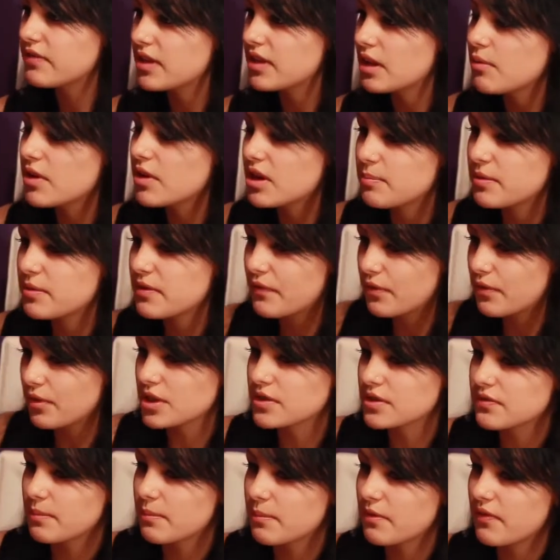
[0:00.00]
they want to be
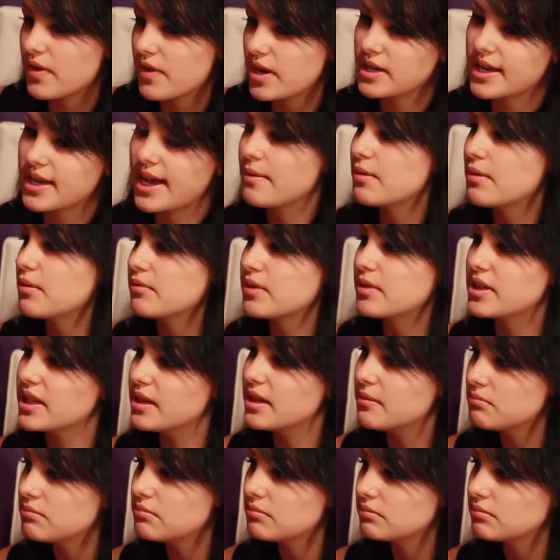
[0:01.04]
forced from a friend, I won't read
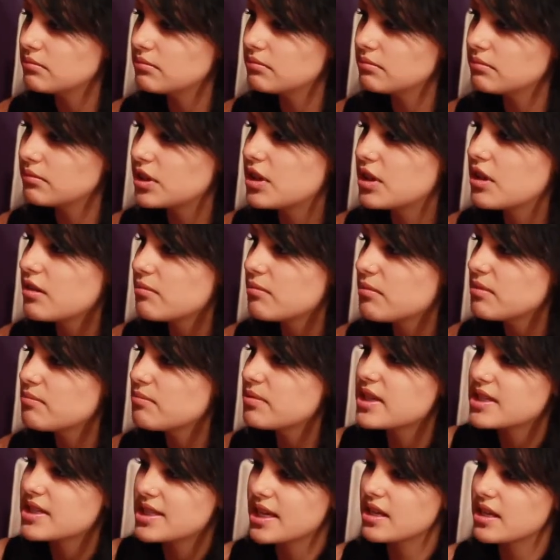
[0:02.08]
them. You know what I mean?
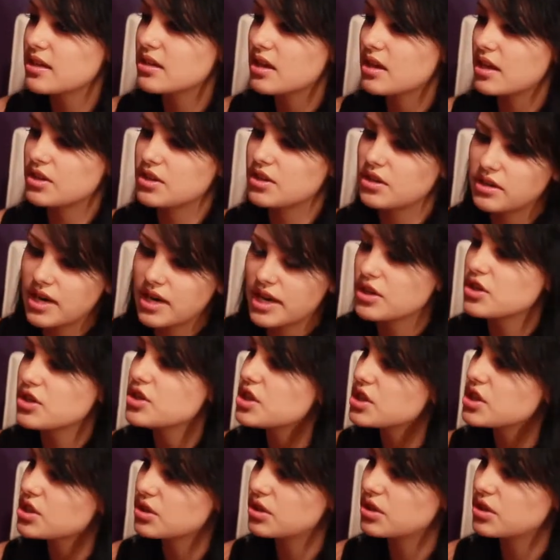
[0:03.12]
Because their energy's